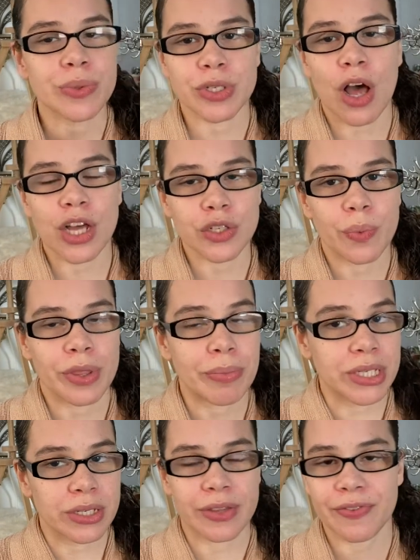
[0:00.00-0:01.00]
She was also with
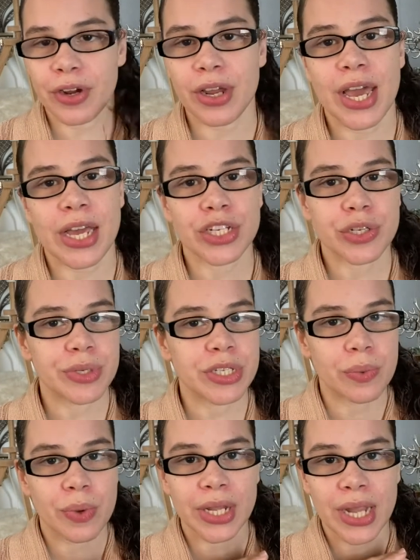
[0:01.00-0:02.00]
me till the very end. She
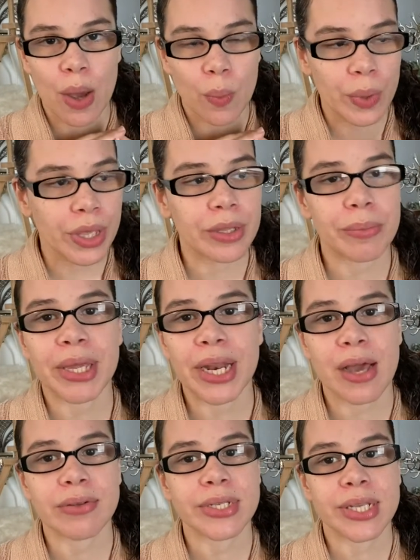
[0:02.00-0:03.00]
was the one that wheeled me
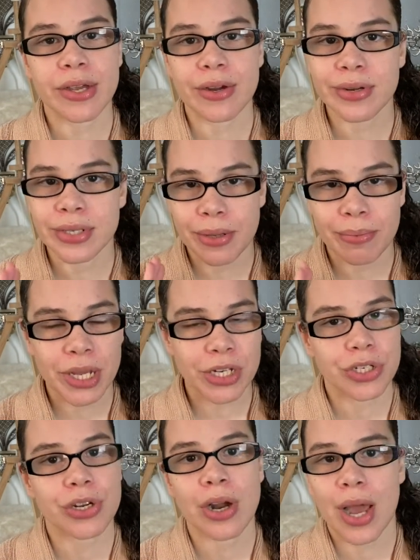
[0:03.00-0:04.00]
downstairs and
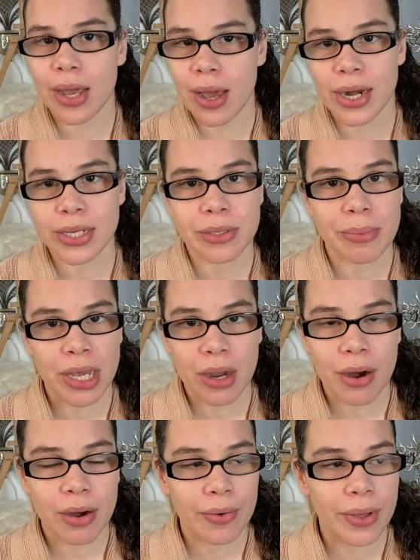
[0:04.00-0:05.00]
made sure I got into my
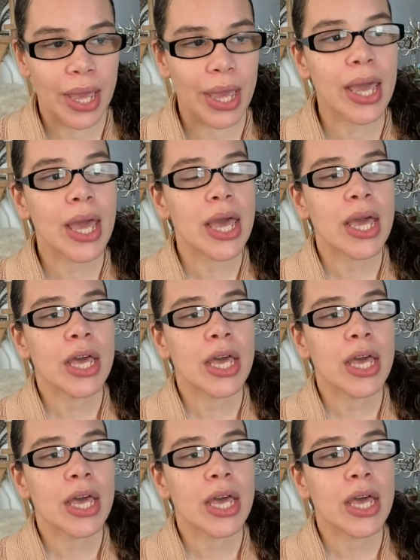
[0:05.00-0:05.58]
car okay.